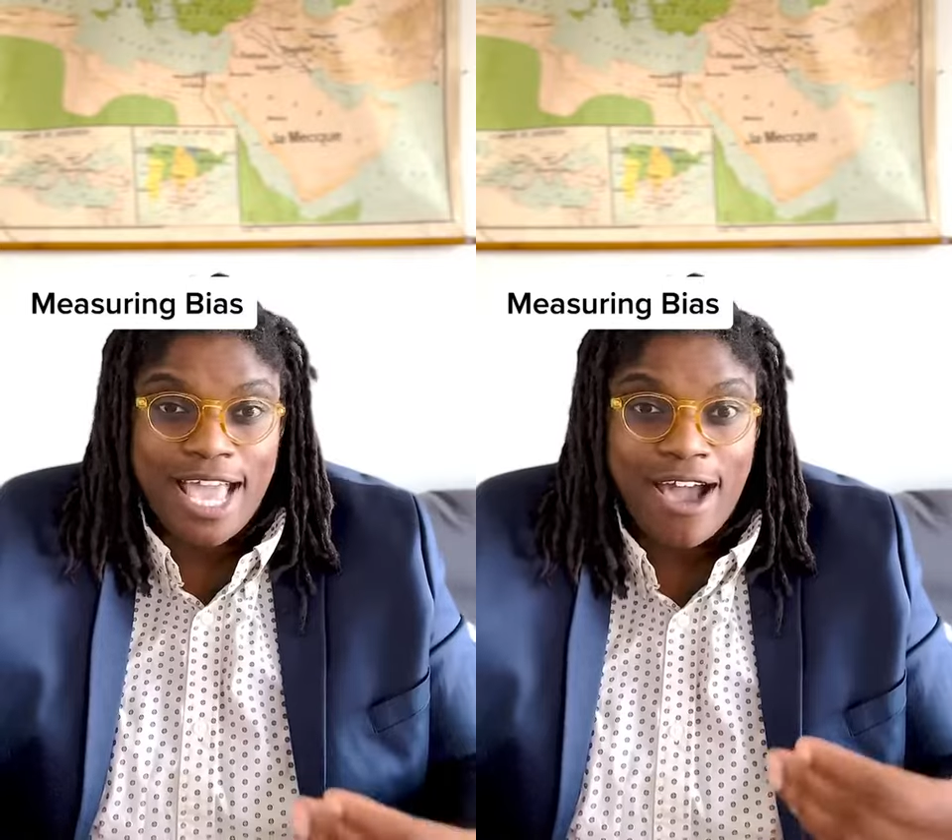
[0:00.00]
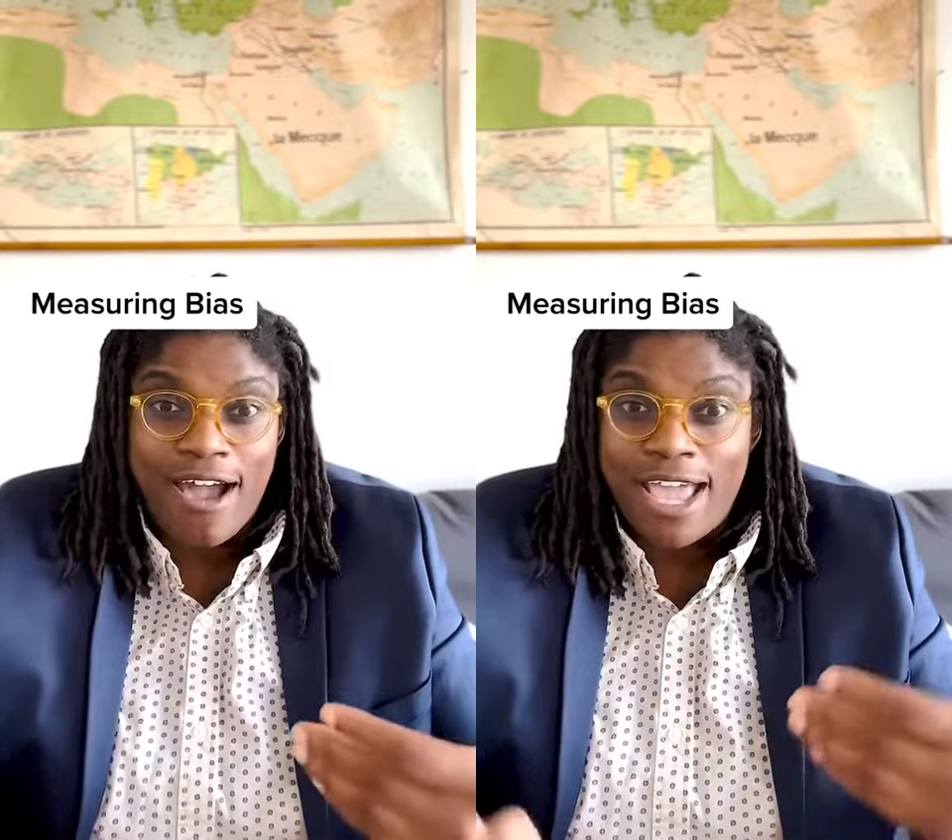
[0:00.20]

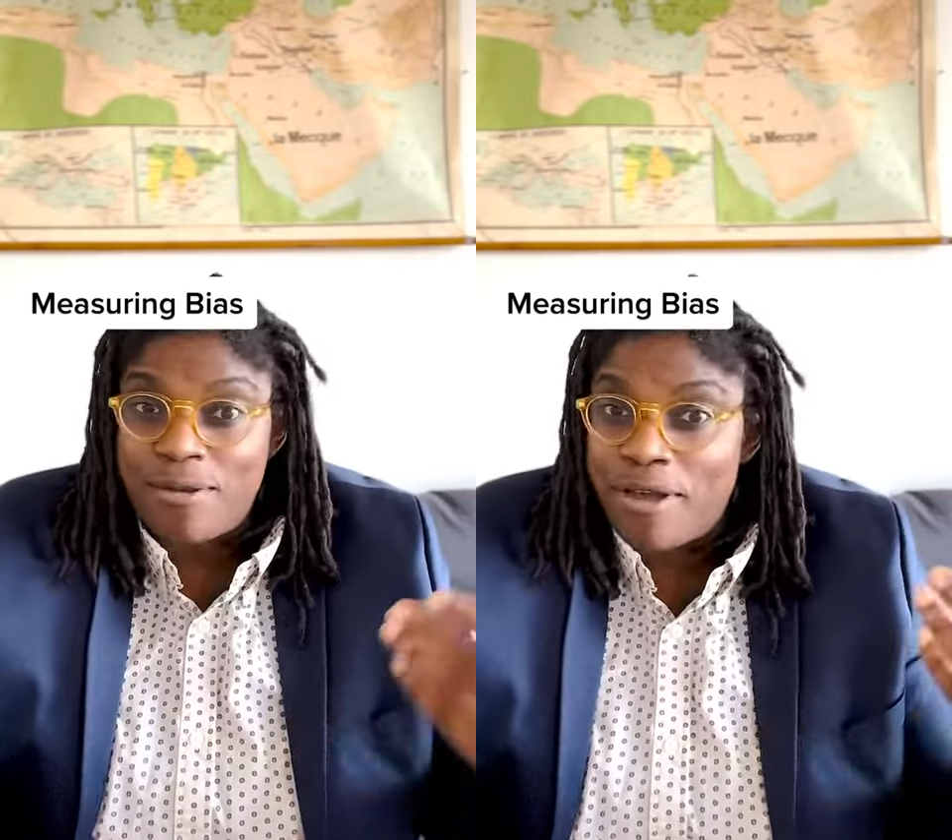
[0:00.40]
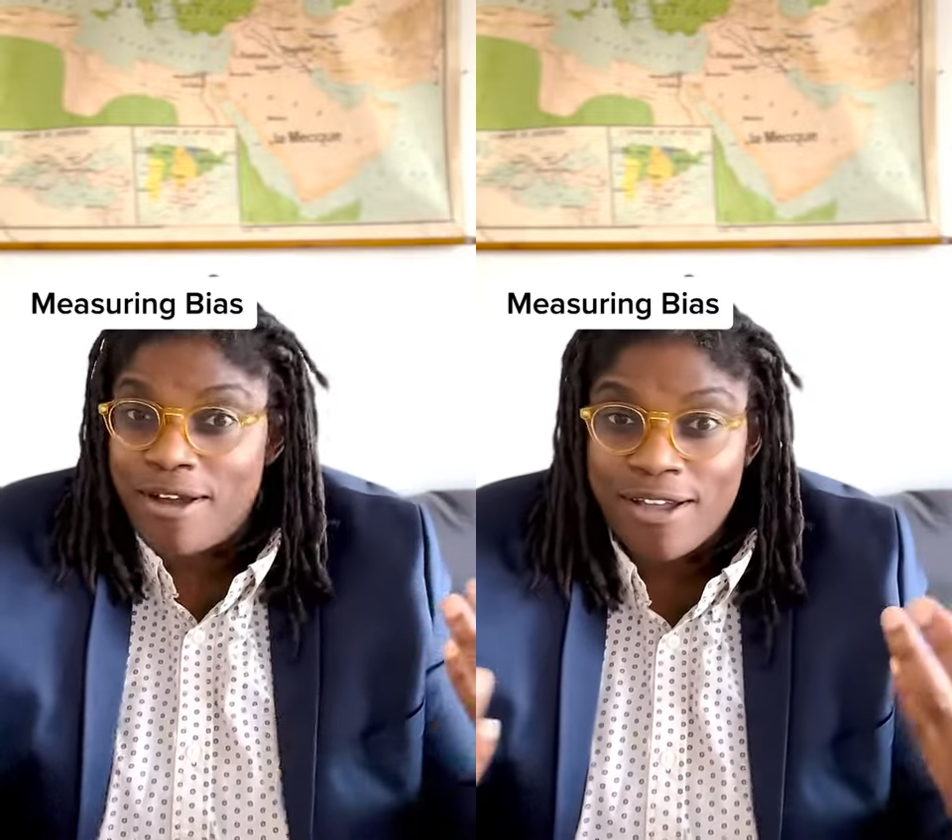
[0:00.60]

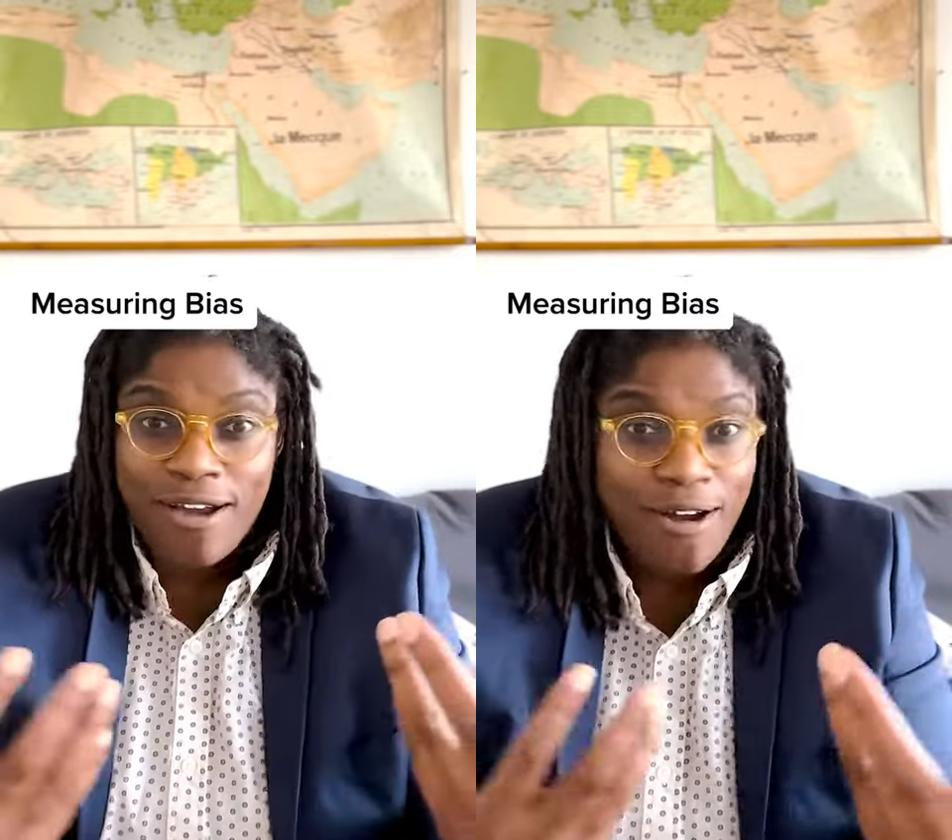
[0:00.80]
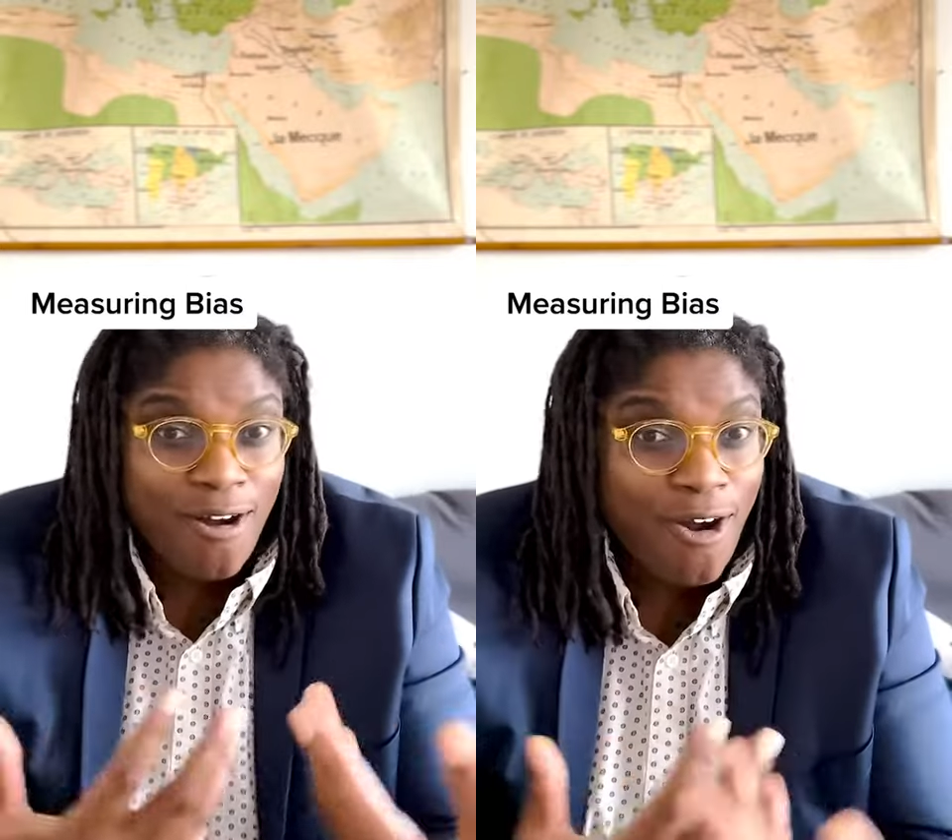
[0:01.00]
at
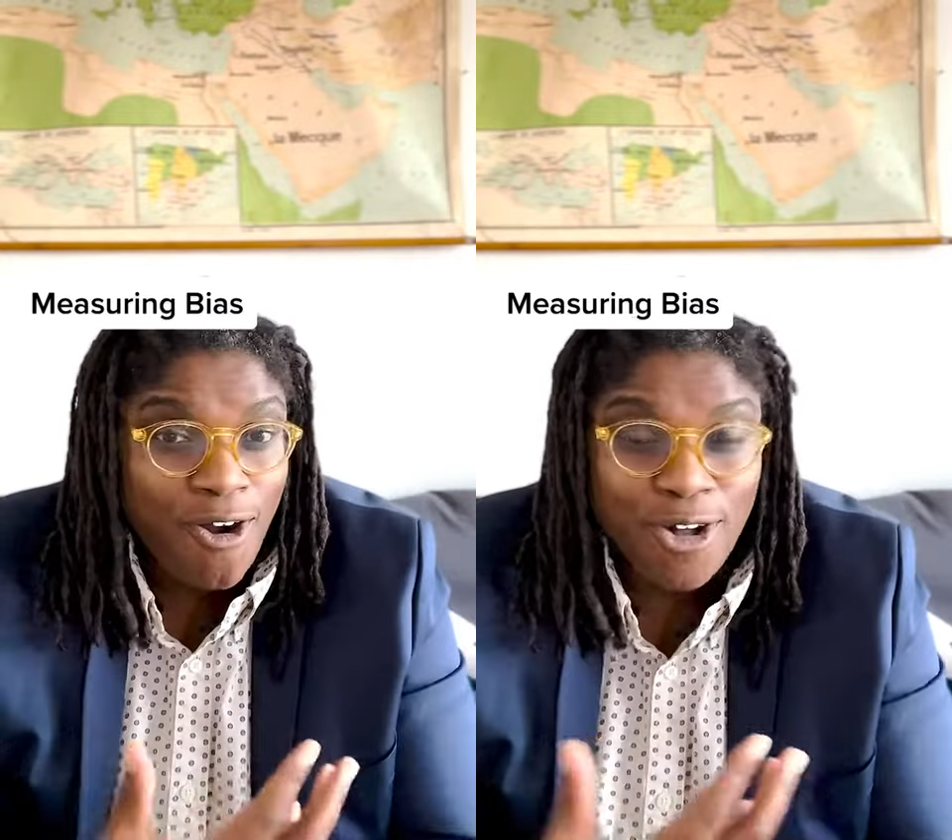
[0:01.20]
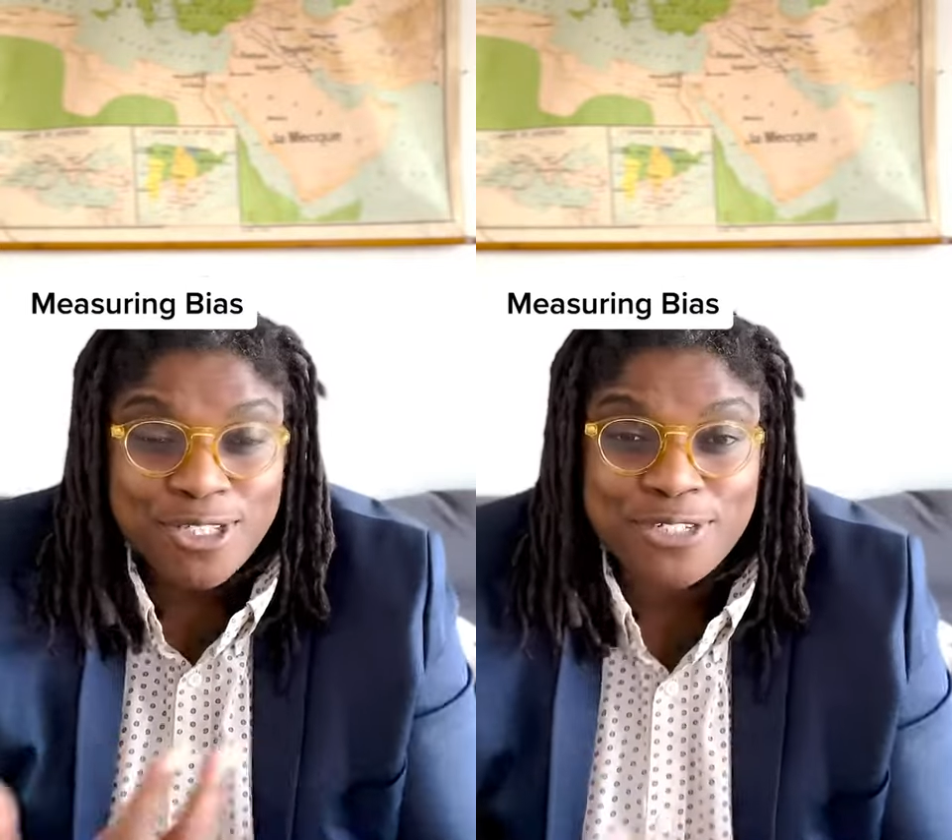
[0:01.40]

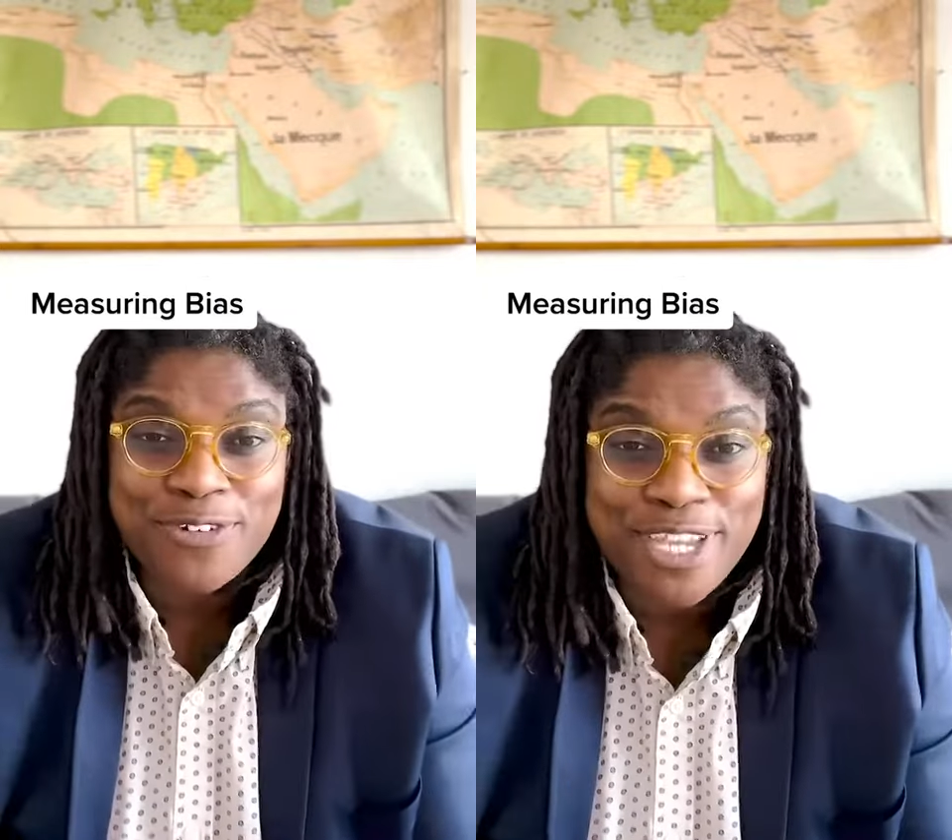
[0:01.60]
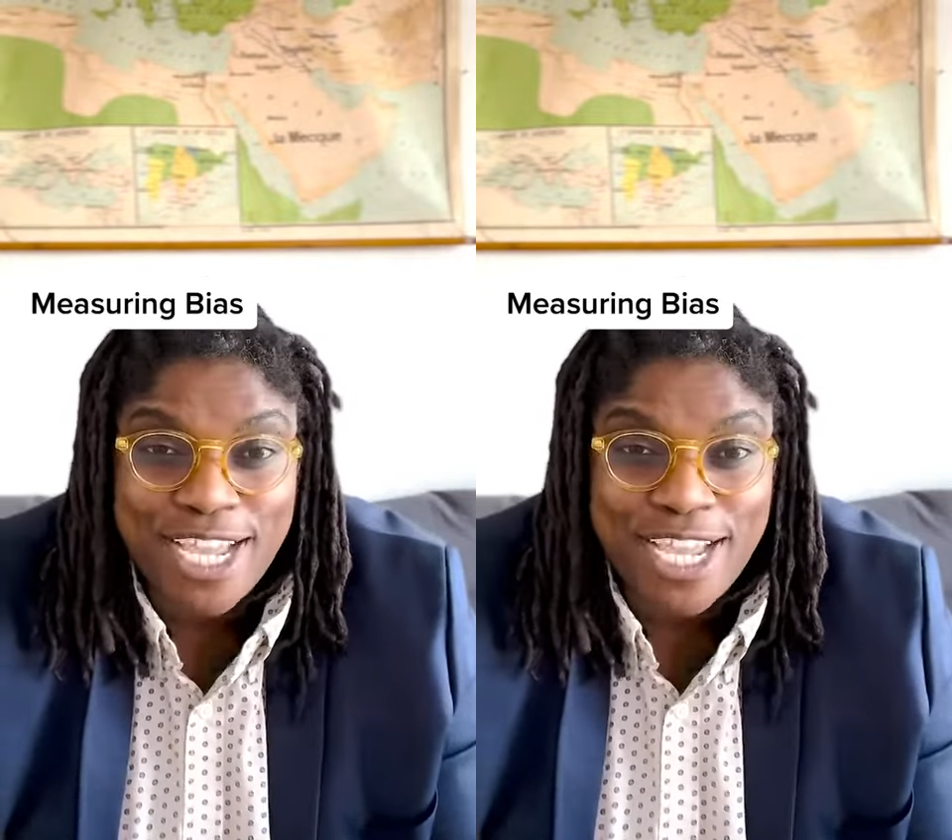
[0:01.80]
all different